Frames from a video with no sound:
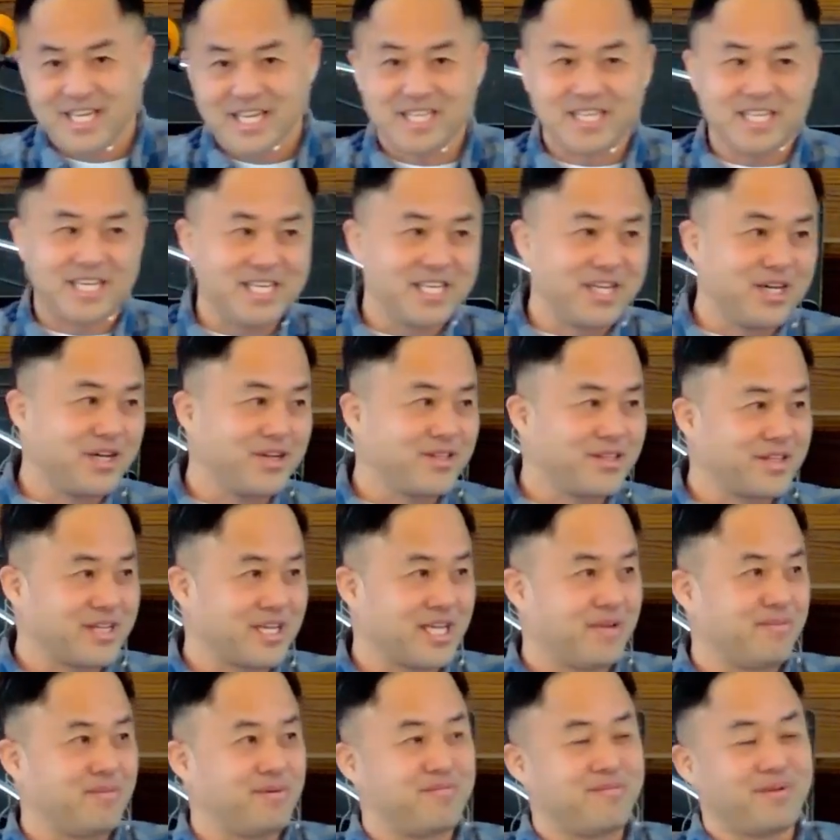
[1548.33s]
and they know they're
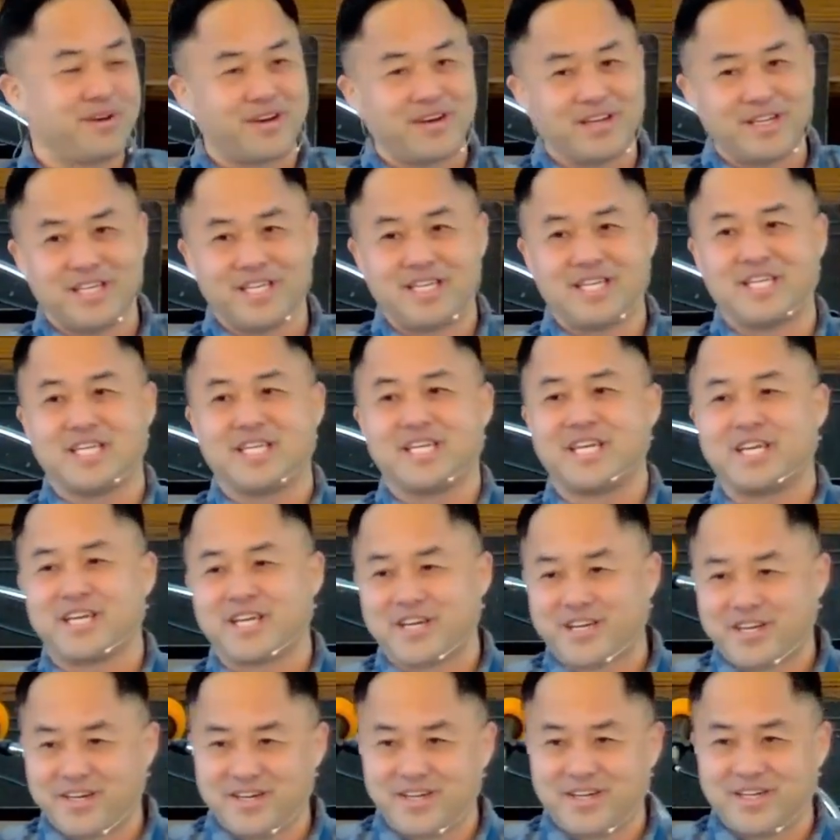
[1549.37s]
going to be married in a
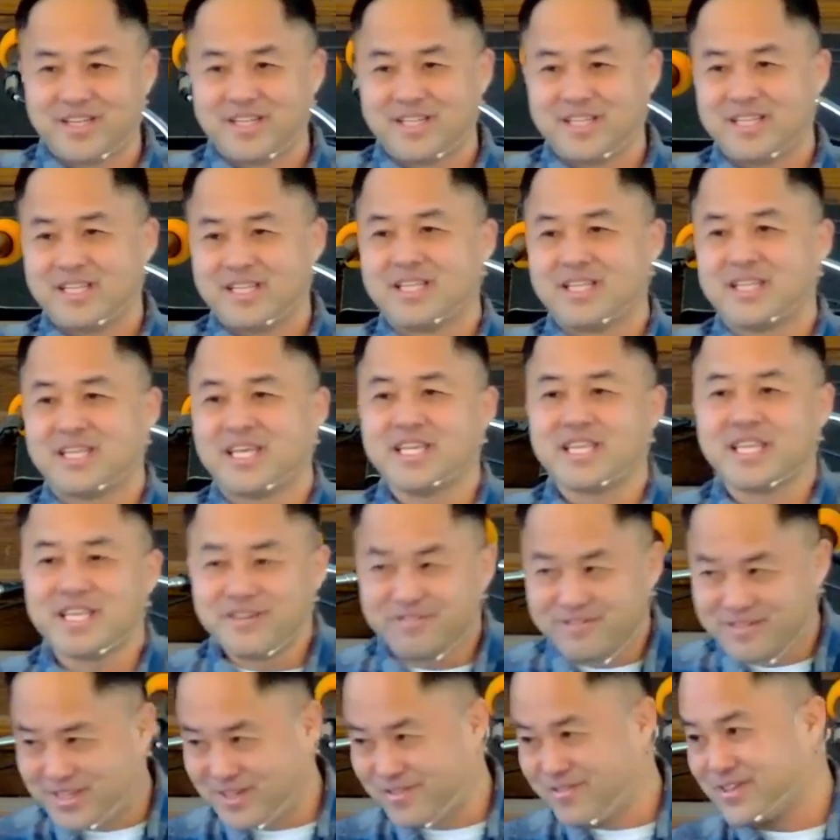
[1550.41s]
year, they
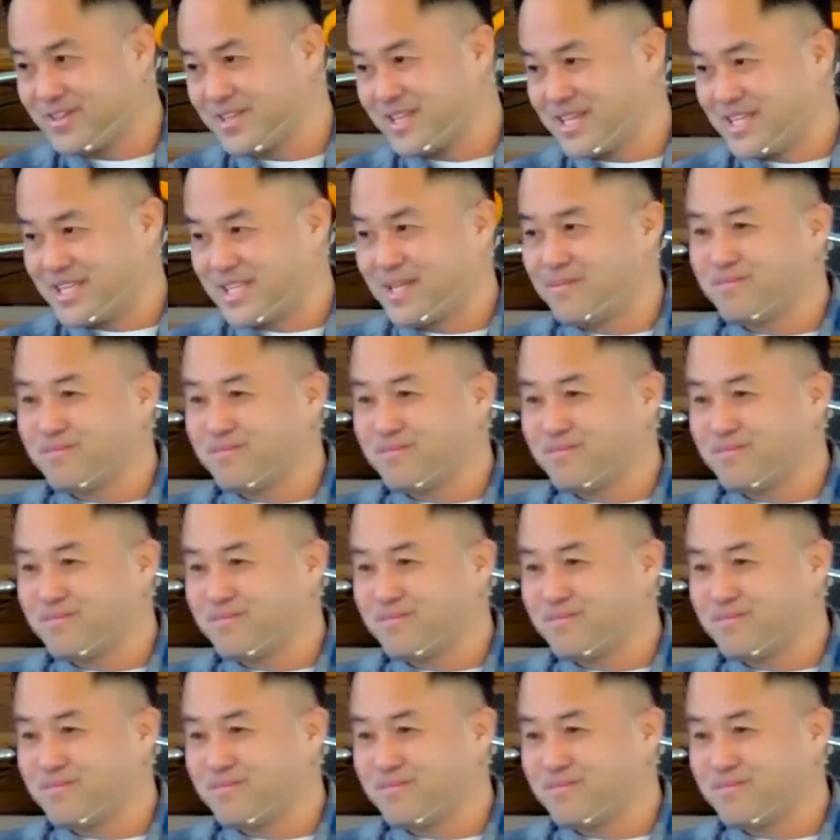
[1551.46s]
live differently.